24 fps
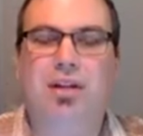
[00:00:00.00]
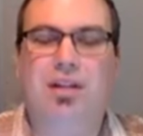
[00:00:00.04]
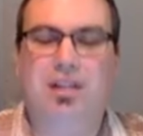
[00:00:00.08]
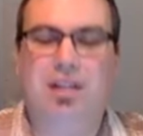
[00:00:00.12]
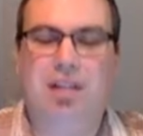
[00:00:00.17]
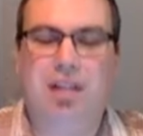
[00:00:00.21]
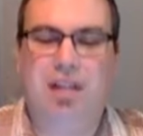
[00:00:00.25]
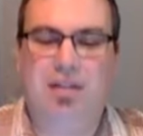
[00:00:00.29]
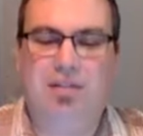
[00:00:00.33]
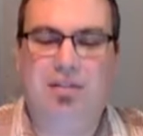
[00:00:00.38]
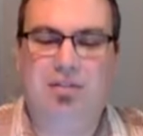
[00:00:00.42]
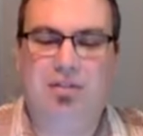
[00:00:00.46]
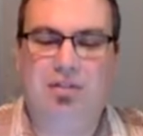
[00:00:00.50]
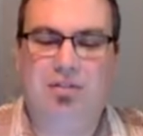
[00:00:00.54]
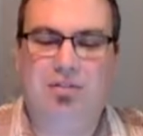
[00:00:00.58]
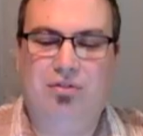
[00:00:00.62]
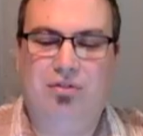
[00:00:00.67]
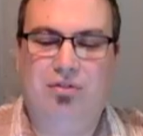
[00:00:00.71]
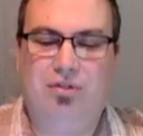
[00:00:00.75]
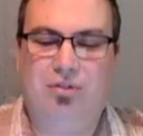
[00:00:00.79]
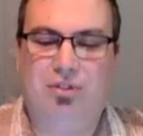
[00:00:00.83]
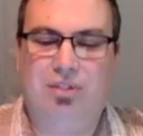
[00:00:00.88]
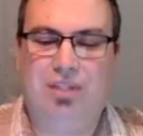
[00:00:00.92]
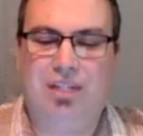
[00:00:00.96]
David
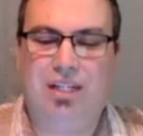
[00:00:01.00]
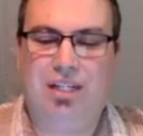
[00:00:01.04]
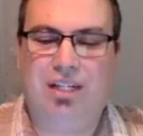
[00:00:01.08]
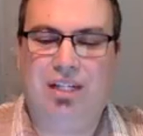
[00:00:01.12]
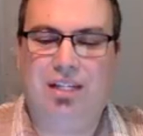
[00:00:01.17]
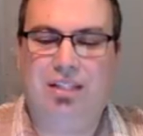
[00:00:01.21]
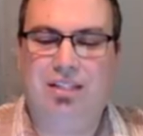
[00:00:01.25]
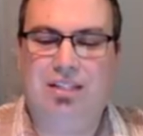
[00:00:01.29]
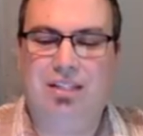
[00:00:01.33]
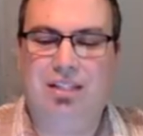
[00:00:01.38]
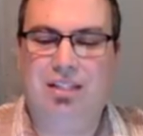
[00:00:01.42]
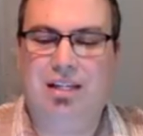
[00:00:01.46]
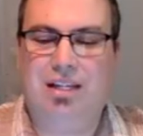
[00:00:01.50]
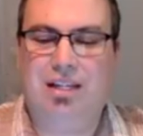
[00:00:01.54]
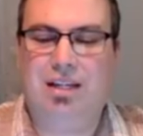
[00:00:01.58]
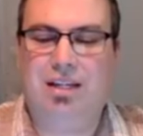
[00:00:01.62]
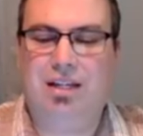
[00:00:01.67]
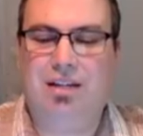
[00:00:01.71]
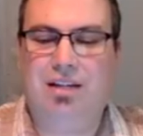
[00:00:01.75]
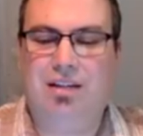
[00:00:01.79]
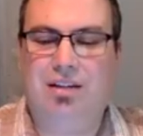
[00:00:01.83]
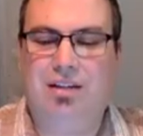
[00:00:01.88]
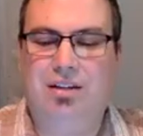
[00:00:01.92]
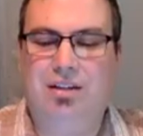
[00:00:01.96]
for leading
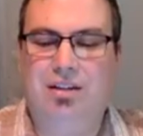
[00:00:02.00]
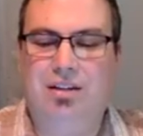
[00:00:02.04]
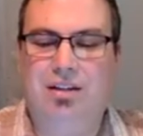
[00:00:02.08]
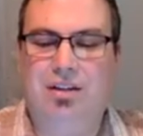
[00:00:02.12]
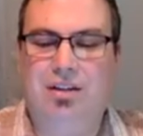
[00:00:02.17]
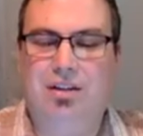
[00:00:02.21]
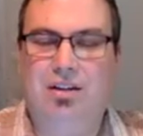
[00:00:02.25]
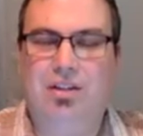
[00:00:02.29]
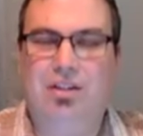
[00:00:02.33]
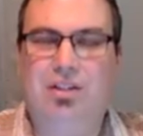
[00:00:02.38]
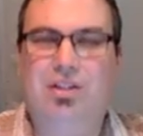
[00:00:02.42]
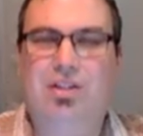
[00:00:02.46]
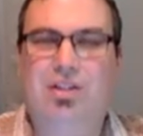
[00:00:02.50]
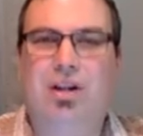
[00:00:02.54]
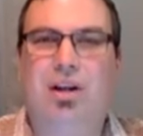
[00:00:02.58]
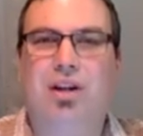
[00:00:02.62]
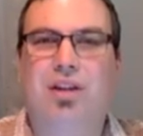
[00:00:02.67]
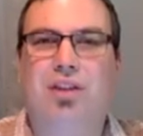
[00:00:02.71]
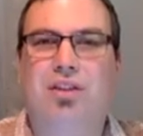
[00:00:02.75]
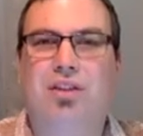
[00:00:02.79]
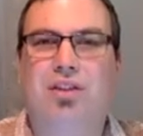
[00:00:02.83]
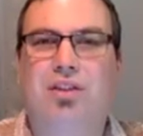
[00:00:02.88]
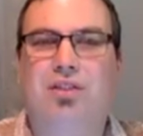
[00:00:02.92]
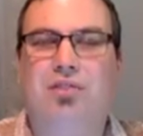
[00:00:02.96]
singing,
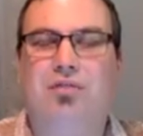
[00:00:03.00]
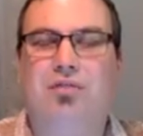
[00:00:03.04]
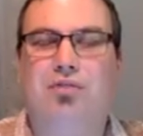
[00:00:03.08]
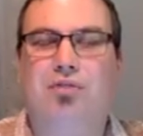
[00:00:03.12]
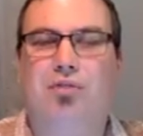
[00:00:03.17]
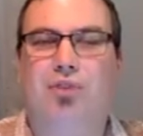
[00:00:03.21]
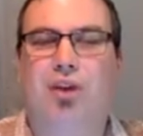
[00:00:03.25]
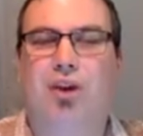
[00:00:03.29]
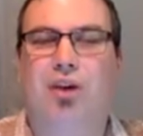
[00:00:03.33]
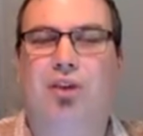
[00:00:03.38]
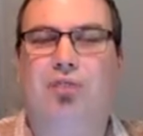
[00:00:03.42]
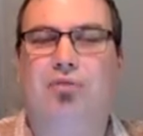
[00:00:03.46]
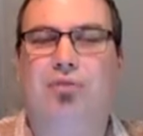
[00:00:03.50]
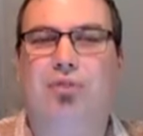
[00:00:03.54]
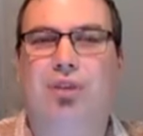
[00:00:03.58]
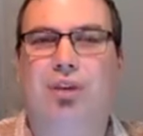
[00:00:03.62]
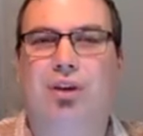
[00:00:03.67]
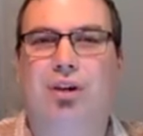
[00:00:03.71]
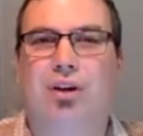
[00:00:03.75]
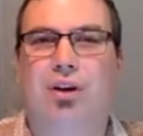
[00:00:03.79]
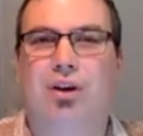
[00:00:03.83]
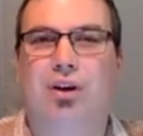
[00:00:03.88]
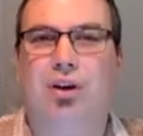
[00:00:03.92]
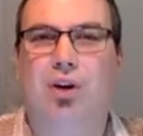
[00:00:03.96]
Jonathan for
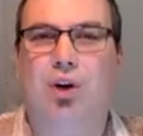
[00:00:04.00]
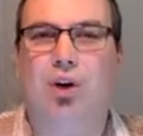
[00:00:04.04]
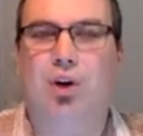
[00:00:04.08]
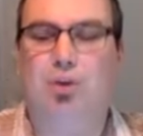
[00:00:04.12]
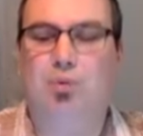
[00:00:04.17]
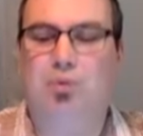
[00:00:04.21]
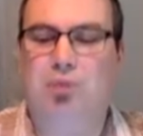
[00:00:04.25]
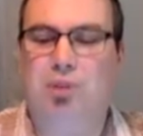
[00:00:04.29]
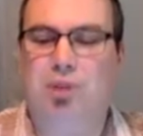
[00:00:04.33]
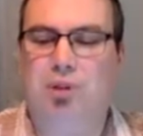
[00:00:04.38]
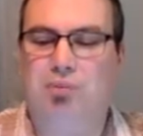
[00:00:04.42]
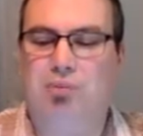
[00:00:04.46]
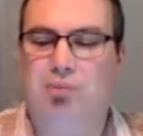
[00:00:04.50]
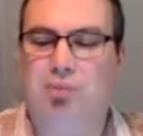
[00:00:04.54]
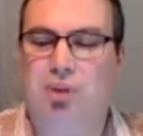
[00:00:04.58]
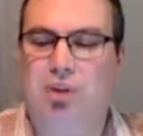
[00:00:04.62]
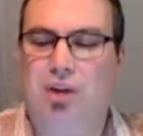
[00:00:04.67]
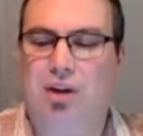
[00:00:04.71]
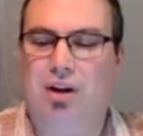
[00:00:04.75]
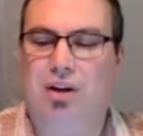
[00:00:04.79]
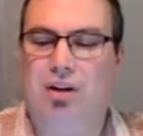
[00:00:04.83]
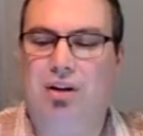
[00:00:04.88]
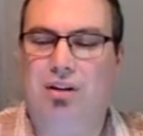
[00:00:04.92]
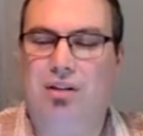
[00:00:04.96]
offering our opening
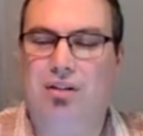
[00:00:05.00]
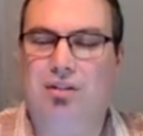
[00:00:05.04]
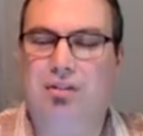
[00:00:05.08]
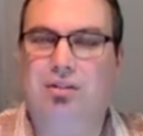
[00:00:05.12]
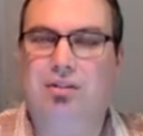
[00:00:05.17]
prayer,